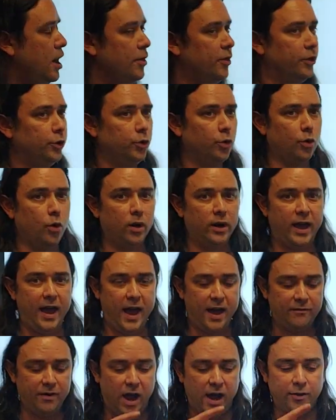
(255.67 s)
that you're going to
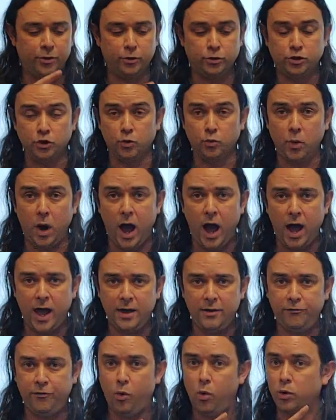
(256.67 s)
have either derive